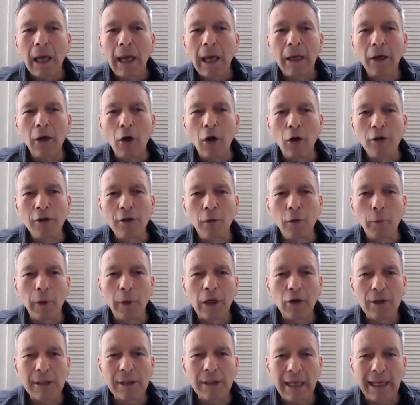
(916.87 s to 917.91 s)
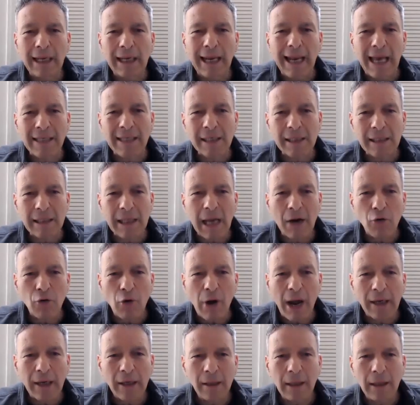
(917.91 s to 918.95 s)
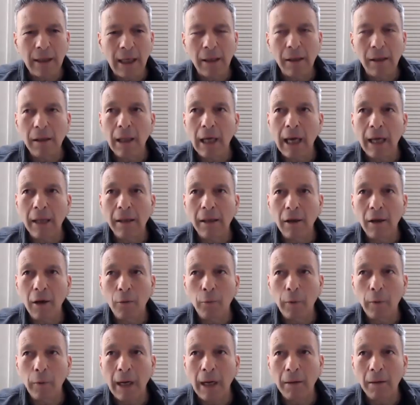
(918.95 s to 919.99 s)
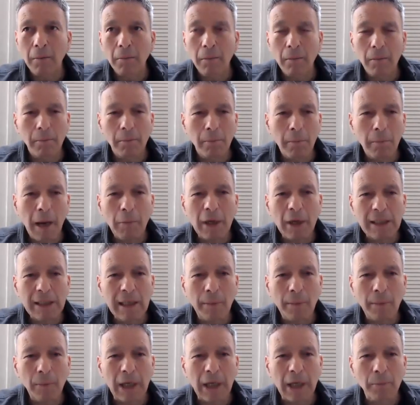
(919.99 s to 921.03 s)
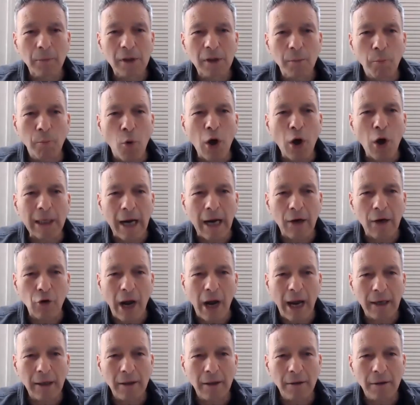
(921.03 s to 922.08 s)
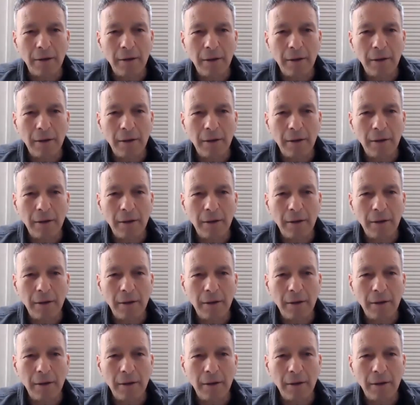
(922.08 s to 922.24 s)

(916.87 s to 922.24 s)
And also when you said less direct, I thought, well, maybe sometimes more direct.